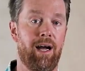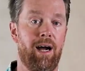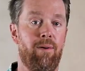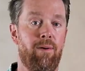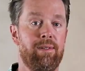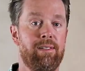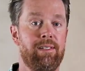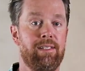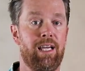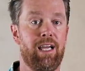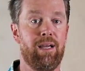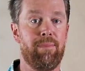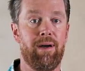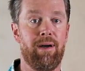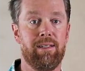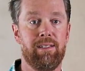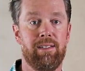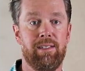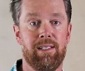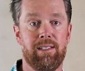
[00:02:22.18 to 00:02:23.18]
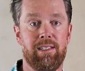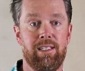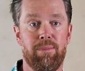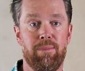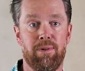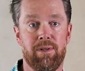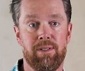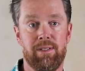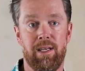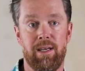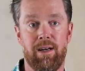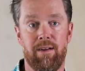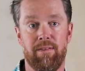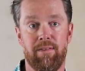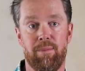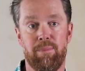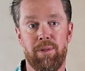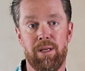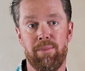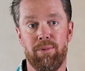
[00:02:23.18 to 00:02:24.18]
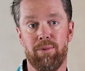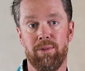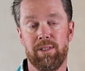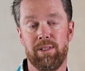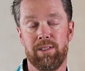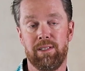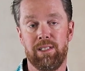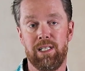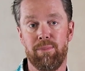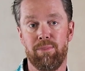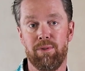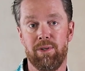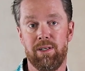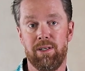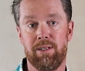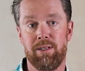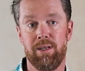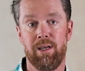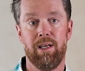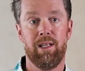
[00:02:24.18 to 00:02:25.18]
I would say about 60% of the people in Seabridge